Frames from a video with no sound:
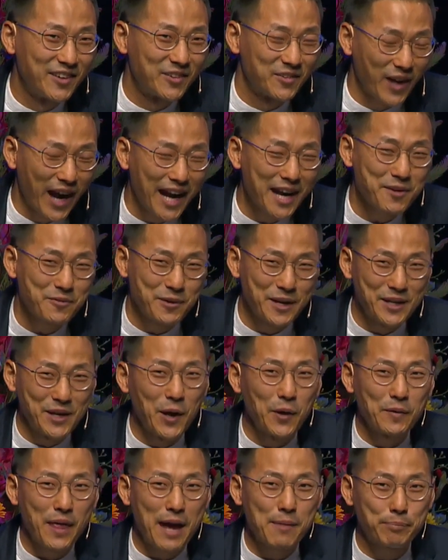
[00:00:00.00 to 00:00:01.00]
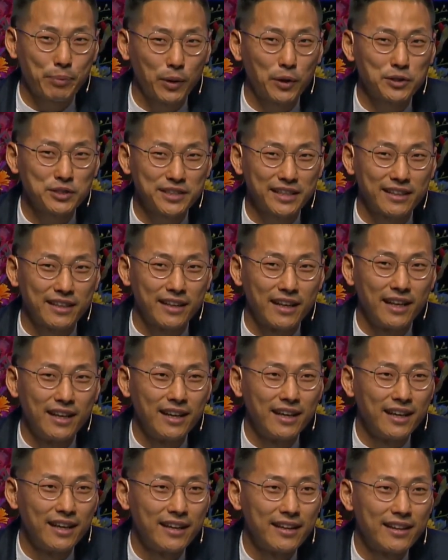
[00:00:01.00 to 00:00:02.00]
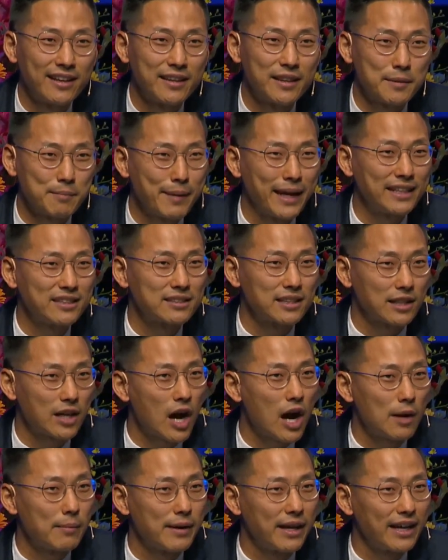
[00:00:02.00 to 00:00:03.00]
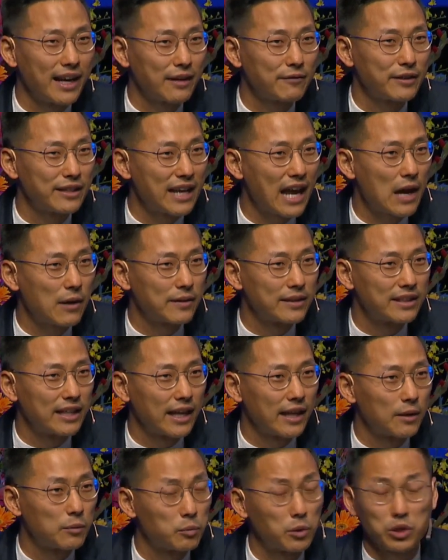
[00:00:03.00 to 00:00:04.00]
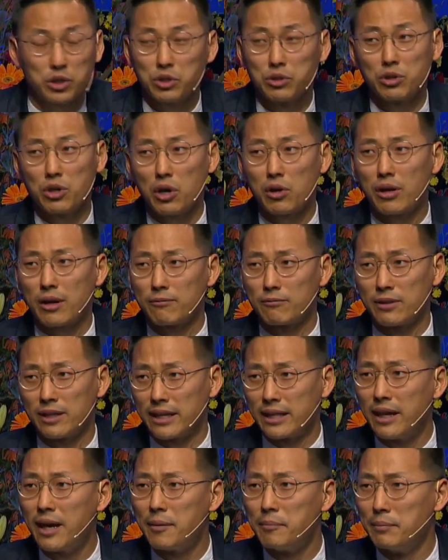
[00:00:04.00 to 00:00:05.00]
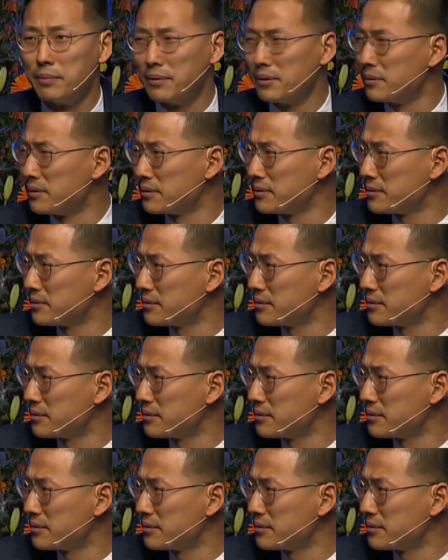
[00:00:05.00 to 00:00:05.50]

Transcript: Right? We know that person that makes the comment every now and then, well, you know I'm really humble.